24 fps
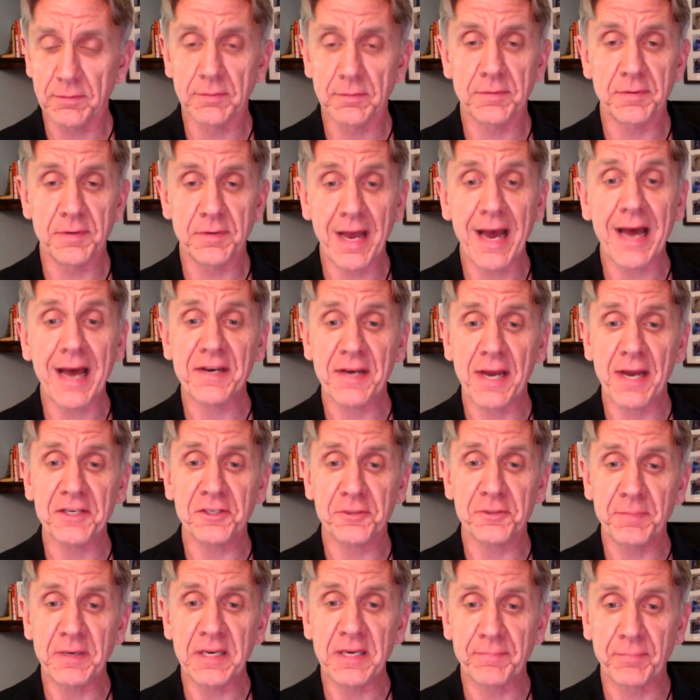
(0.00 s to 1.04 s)
not
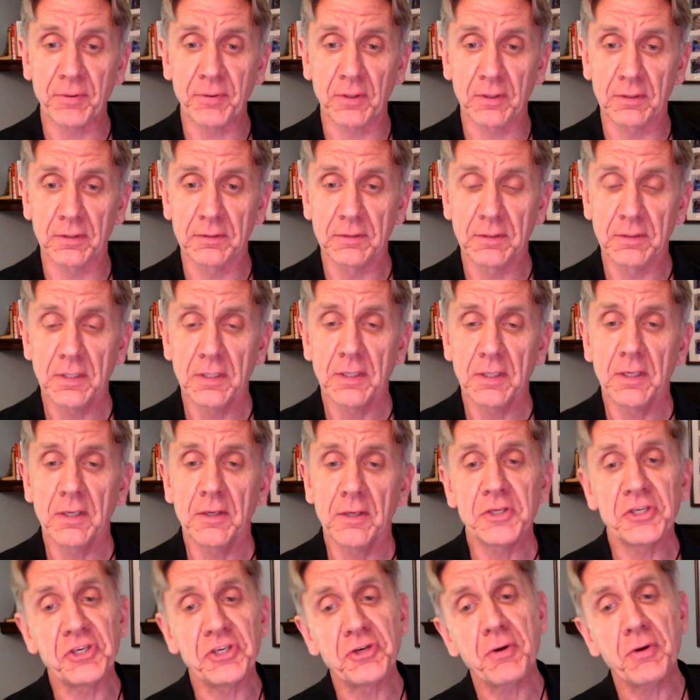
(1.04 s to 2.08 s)
nice people,
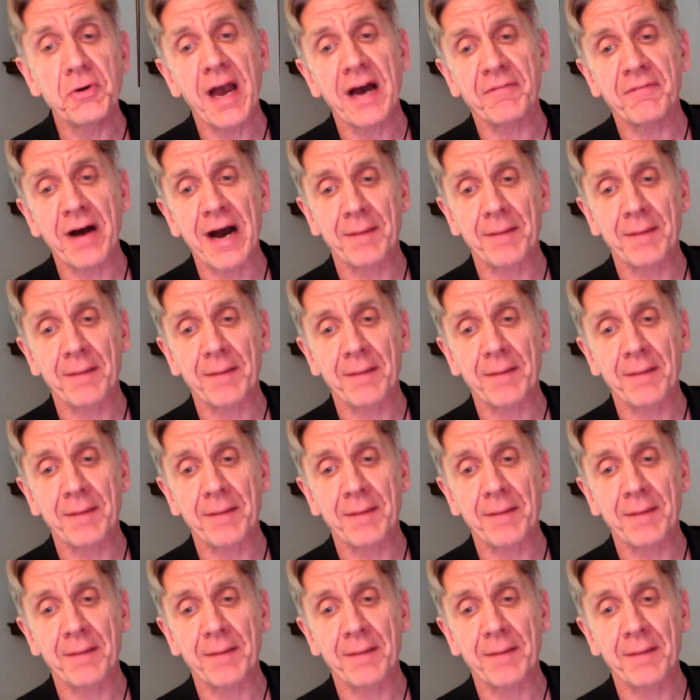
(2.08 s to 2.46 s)
you have